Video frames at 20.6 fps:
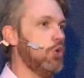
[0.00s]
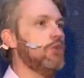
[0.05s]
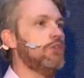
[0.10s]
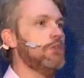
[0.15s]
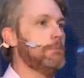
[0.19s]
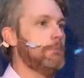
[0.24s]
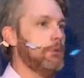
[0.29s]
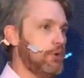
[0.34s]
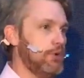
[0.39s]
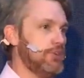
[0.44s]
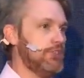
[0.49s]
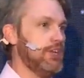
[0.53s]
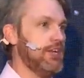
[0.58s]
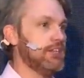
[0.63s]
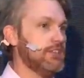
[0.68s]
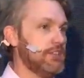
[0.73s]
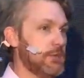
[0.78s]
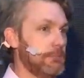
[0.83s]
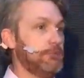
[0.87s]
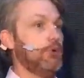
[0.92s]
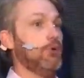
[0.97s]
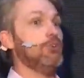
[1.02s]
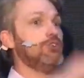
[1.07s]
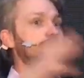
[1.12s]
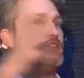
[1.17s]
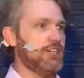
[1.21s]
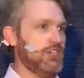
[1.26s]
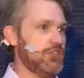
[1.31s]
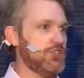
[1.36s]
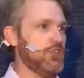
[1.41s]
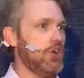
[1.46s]
of the project. The
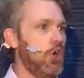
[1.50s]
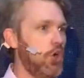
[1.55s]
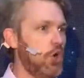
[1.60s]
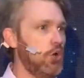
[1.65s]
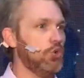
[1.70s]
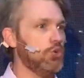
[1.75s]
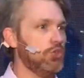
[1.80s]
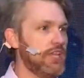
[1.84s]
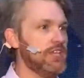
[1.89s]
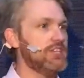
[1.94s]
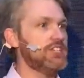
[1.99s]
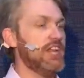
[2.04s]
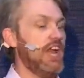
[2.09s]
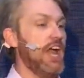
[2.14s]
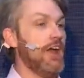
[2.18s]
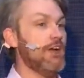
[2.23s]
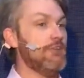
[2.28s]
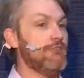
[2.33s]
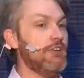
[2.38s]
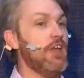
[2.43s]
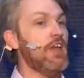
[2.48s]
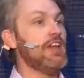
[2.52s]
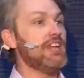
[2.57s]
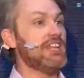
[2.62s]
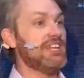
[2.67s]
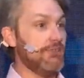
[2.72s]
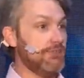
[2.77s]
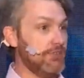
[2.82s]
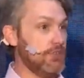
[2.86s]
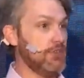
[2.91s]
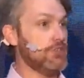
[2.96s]
project as a whole needs to have
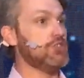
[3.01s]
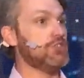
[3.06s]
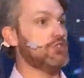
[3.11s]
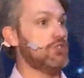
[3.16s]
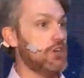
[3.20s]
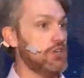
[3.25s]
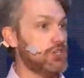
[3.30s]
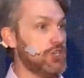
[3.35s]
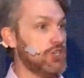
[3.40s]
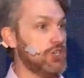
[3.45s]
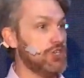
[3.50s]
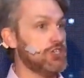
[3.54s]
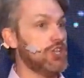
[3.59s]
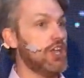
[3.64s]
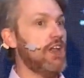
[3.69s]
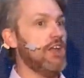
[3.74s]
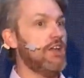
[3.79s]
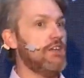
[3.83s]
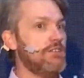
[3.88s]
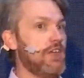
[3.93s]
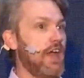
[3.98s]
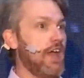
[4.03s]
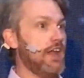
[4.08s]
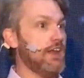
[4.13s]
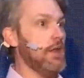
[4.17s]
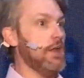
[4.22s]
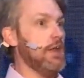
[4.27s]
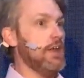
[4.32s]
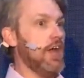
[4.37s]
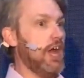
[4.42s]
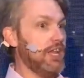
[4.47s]
governance structures
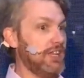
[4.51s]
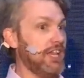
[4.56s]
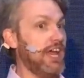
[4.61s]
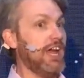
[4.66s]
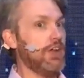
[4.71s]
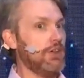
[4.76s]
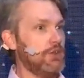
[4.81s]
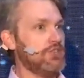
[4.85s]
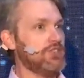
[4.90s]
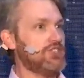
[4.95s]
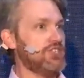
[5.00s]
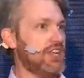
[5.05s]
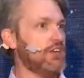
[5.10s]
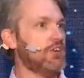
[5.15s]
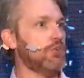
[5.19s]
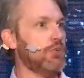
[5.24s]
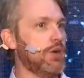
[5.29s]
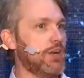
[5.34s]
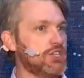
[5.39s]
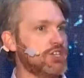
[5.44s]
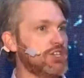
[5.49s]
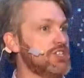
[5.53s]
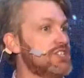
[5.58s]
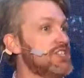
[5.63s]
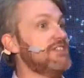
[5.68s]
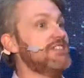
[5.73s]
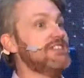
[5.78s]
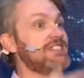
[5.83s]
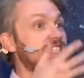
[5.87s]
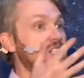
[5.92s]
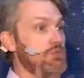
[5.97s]
that allow you to set a direction and say,
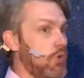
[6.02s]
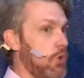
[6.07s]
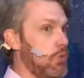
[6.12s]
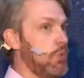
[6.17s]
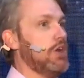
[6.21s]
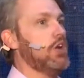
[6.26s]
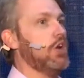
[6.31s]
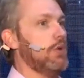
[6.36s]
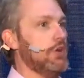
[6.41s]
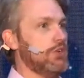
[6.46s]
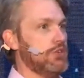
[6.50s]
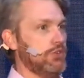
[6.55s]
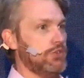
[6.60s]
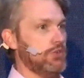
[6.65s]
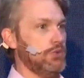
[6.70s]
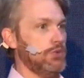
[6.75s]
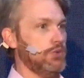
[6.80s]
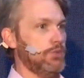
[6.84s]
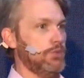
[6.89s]
this is what we're going to do.